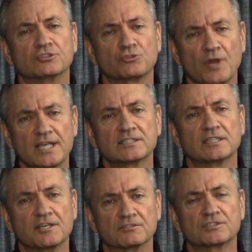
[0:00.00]

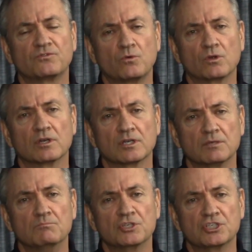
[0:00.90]
translators
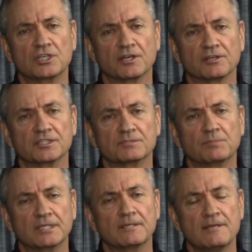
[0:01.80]
for
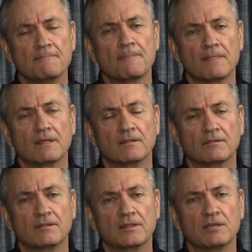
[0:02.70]
missionaries. But
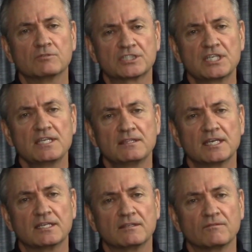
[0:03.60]
it was
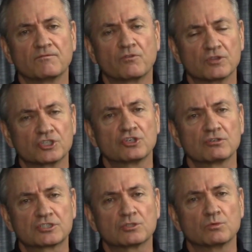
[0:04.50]
seen that for the
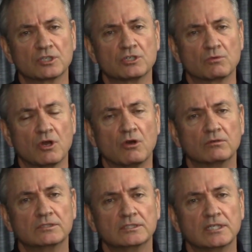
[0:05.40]
church to really
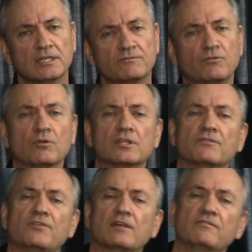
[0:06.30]
grow and for
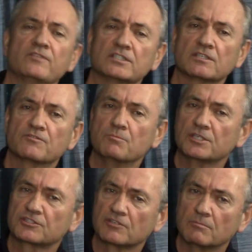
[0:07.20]
the effectiveness of the
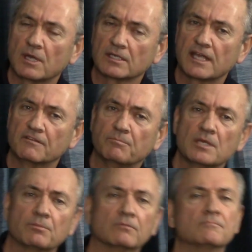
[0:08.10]
ministry among
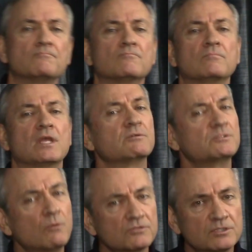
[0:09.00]
Native people, it
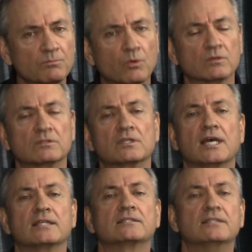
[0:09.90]
was most
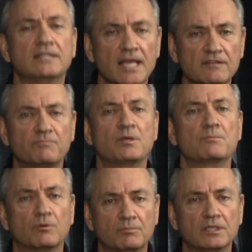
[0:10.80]
important that Native
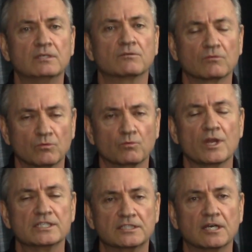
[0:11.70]
people be
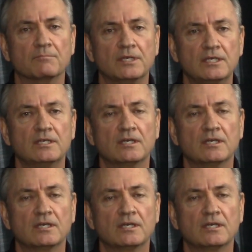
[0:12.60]
raised up,